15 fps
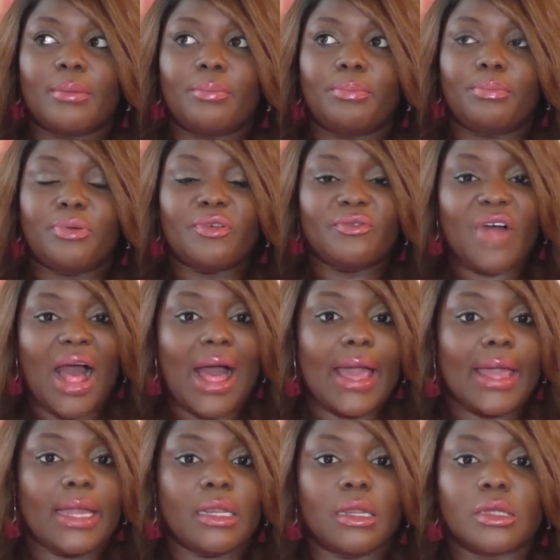
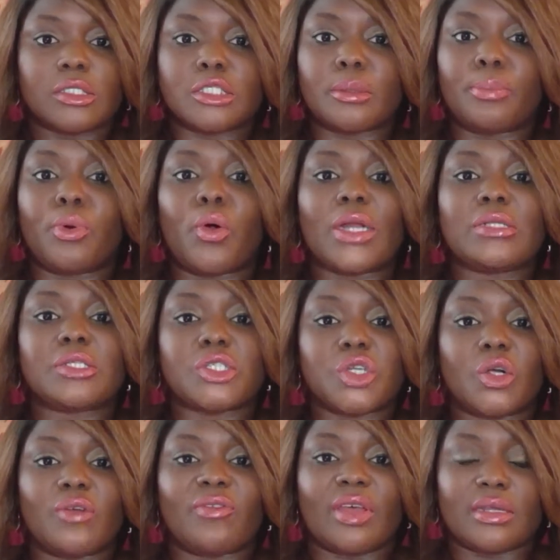provide support and
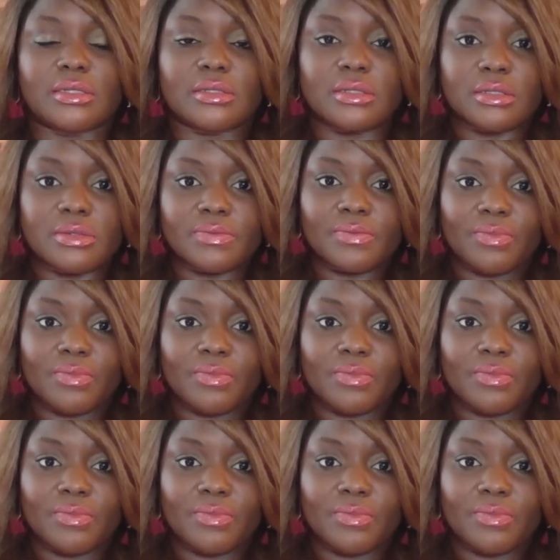service